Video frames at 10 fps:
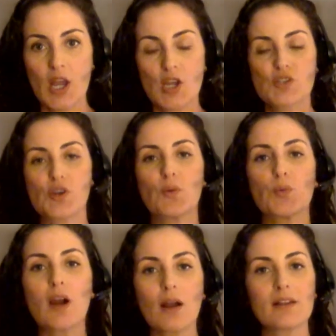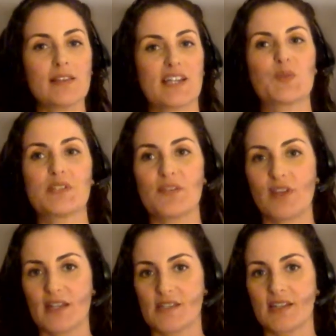So regarding that
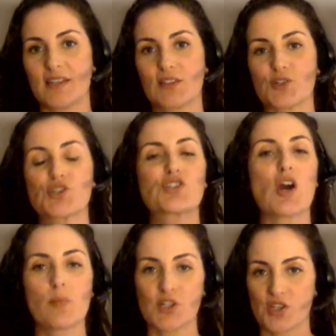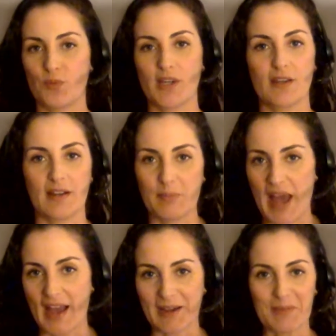specific incident, there's so much that we could unpack.